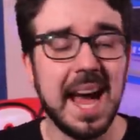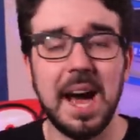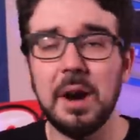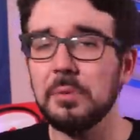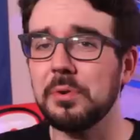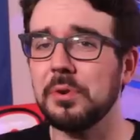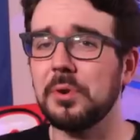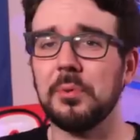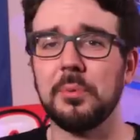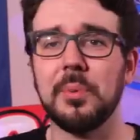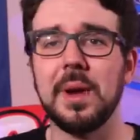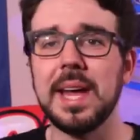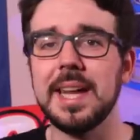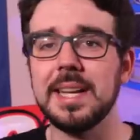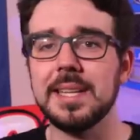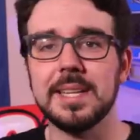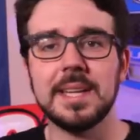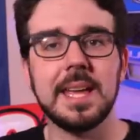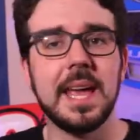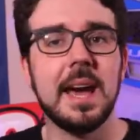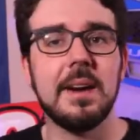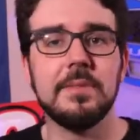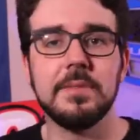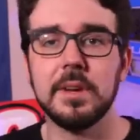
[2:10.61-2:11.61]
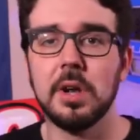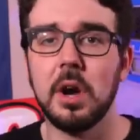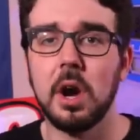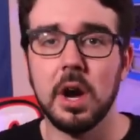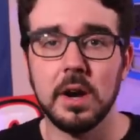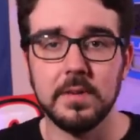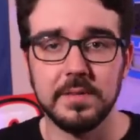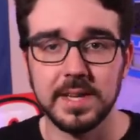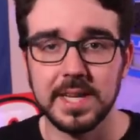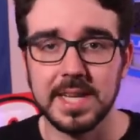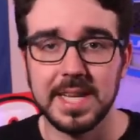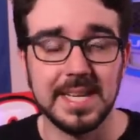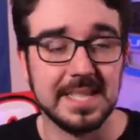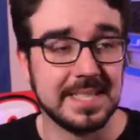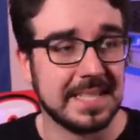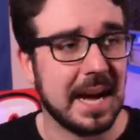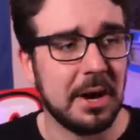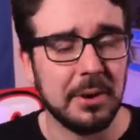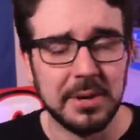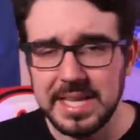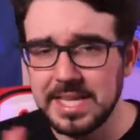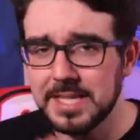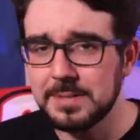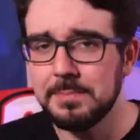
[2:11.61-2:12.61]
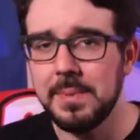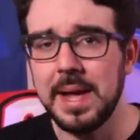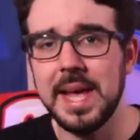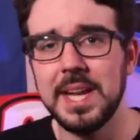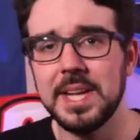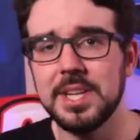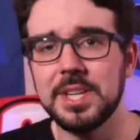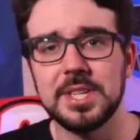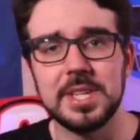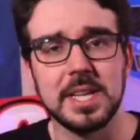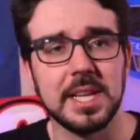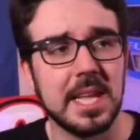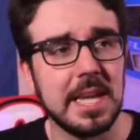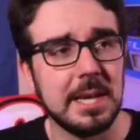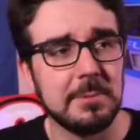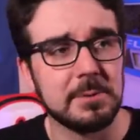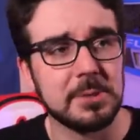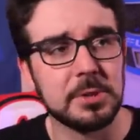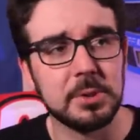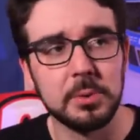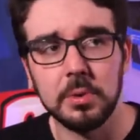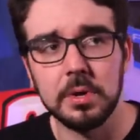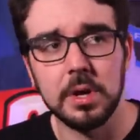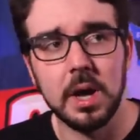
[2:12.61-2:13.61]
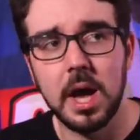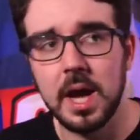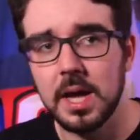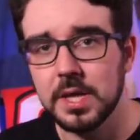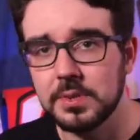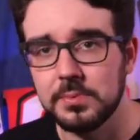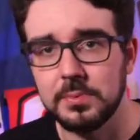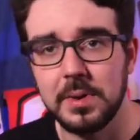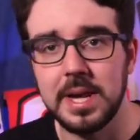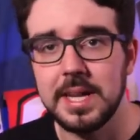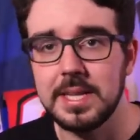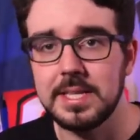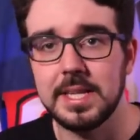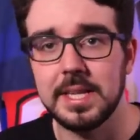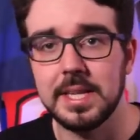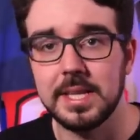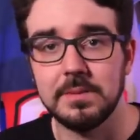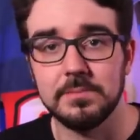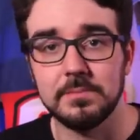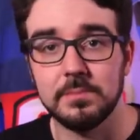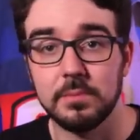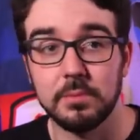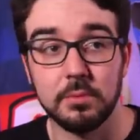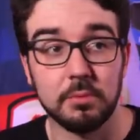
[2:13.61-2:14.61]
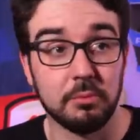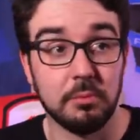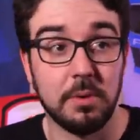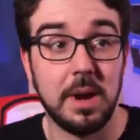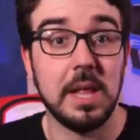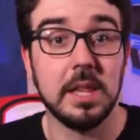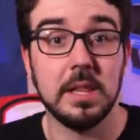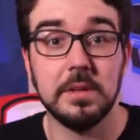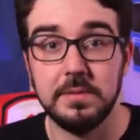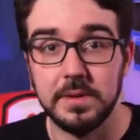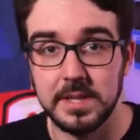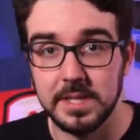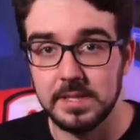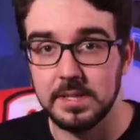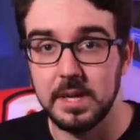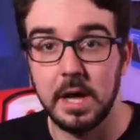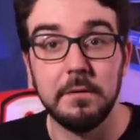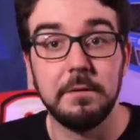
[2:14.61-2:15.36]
how great Kevin Harvick is, how he's managed to keep Stuart Haas Racing relevant,